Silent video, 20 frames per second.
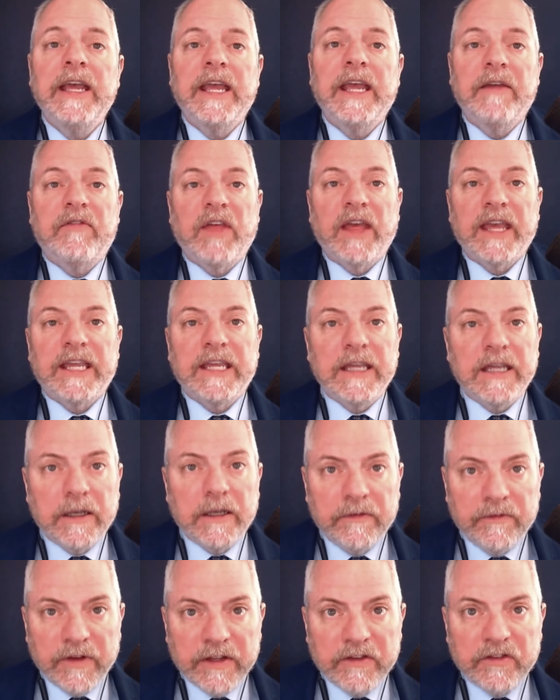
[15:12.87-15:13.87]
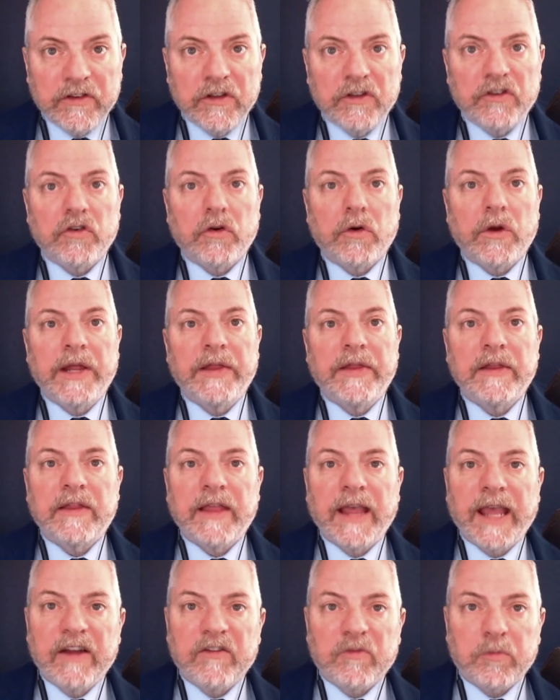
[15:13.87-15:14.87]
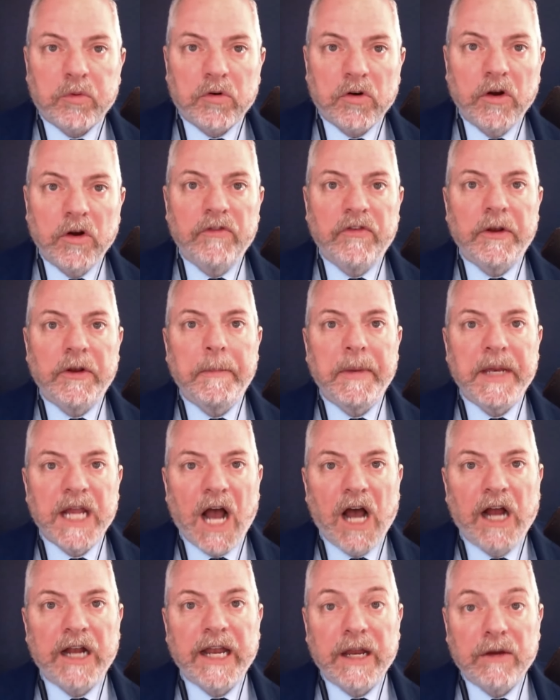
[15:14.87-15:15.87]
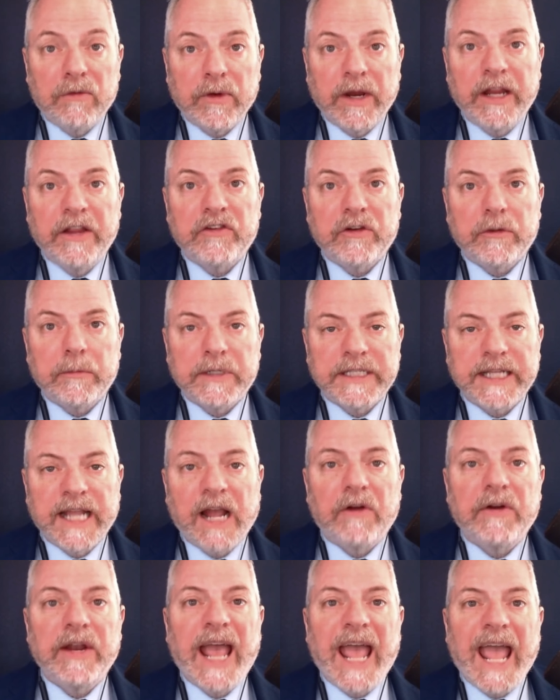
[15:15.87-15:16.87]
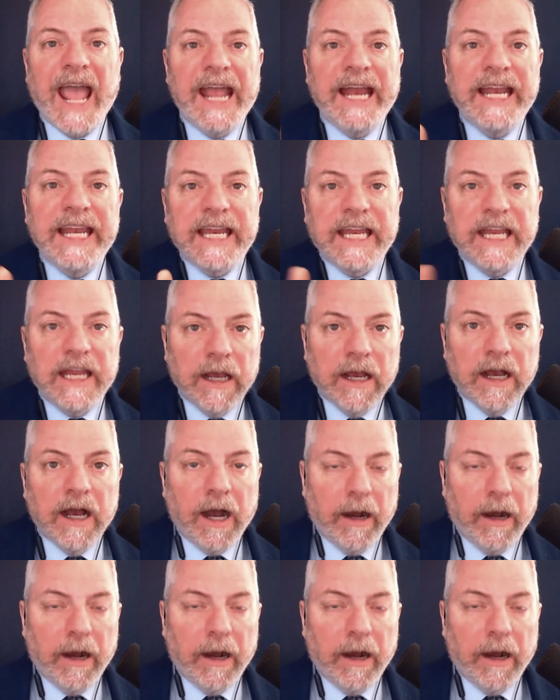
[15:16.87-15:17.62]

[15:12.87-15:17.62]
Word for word: if they can convince the jury that they have proven beyond a reasonable doubt any